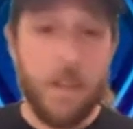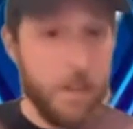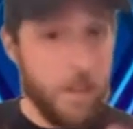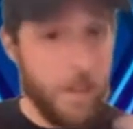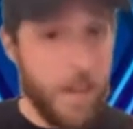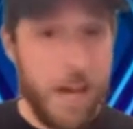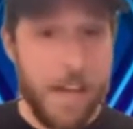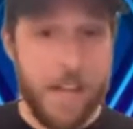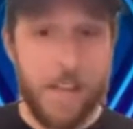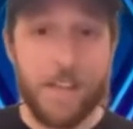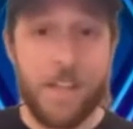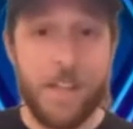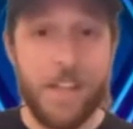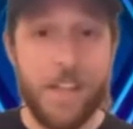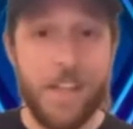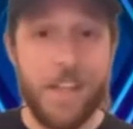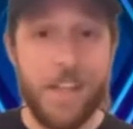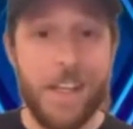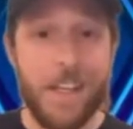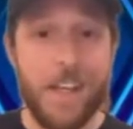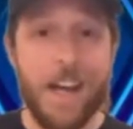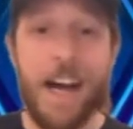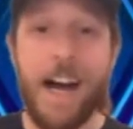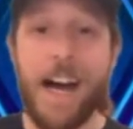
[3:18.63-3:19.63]
That is
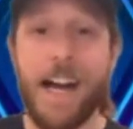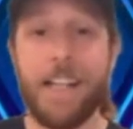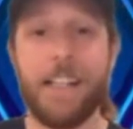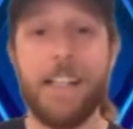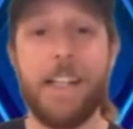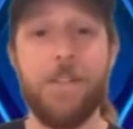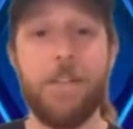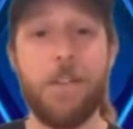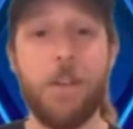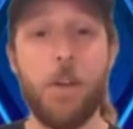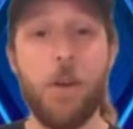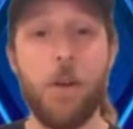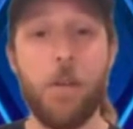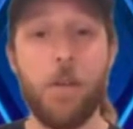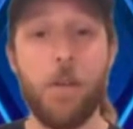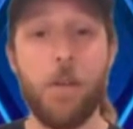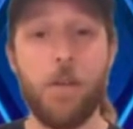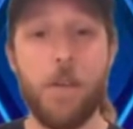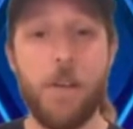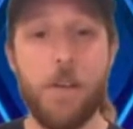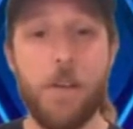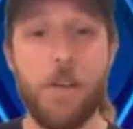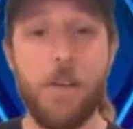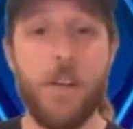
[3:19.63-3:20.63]
the high level
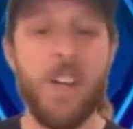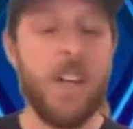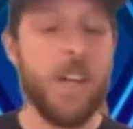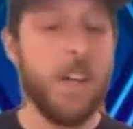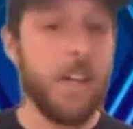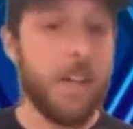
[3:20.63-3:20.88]
overview.